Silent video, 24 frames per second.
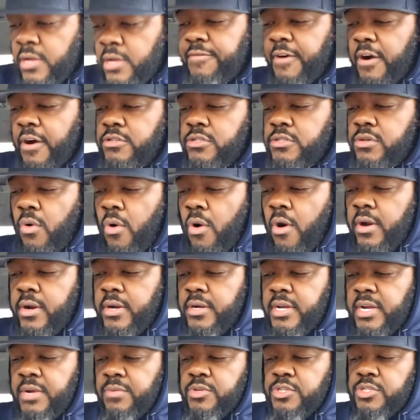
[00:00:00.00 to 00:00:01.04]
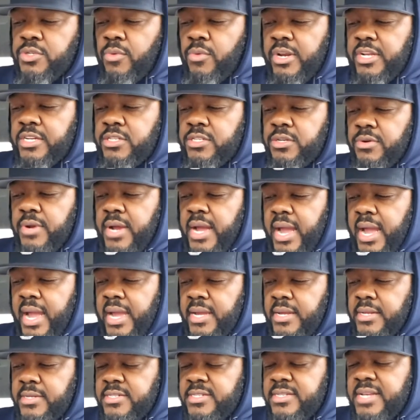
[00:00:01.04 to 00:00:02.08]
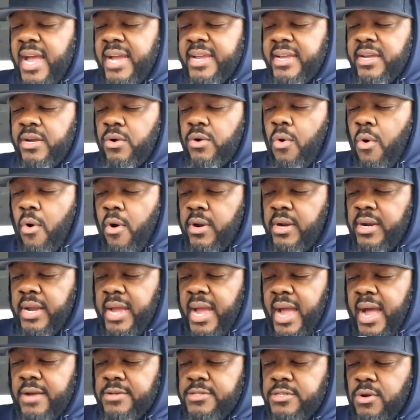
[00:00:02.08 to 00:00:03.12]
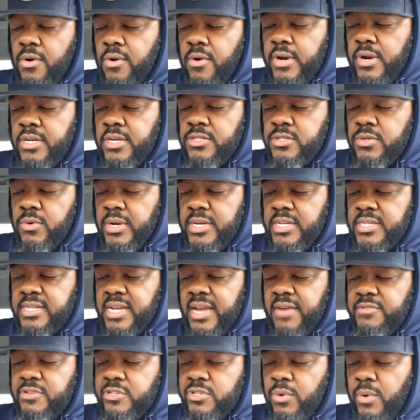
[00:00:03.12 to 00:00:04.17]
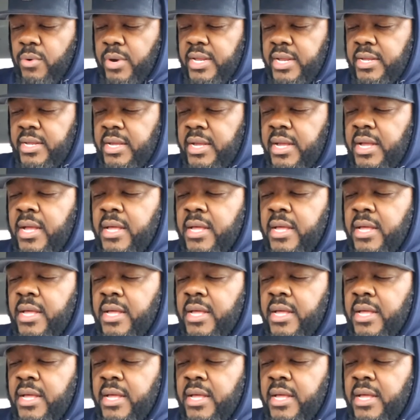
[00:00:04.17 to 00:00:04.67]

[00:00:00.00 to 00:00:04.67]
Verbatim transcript: First quarter, it was 22 to 8. Second quarter, they outscored us 27 20.